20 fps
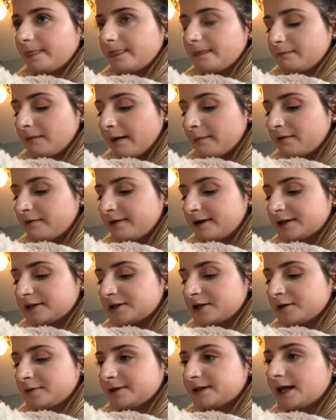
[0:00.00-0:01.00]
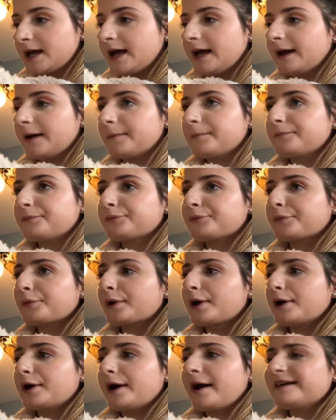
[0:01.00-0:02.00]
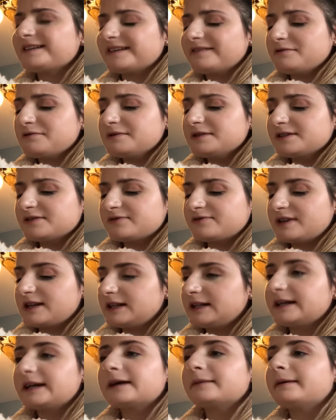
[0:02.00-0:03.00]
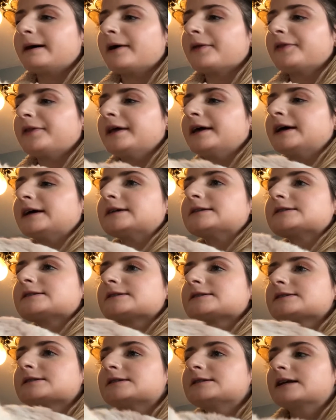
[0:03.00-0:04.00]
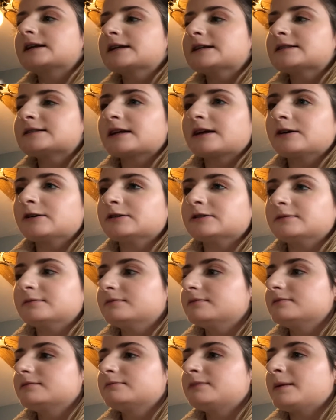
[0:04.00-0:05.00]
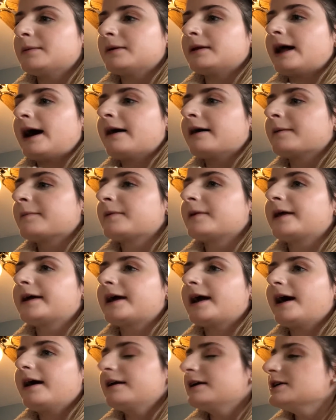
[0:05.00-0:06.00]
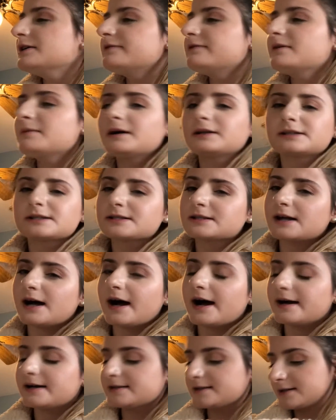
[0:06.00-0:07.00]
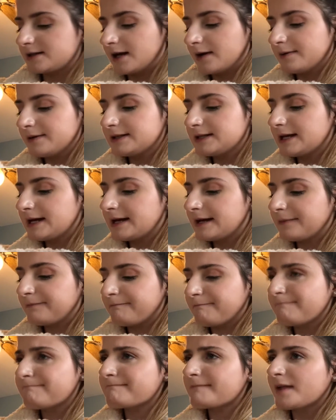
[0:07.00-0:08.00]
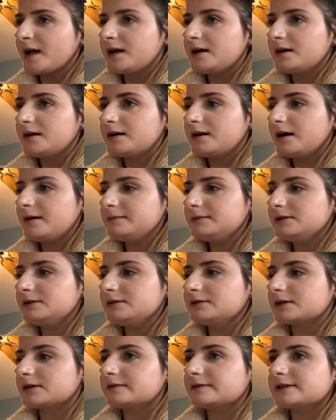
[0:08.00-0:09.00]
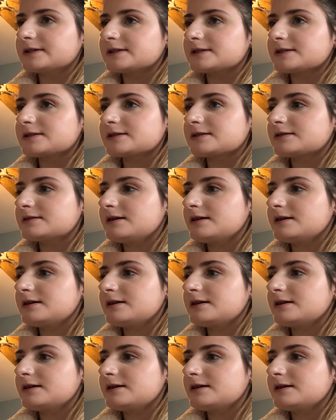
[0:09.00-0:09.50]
My professor was like, how's everyone's feeling about this? And then he singled people out and we're like, how do you feel about this class? And I was like, I'm a little nervous.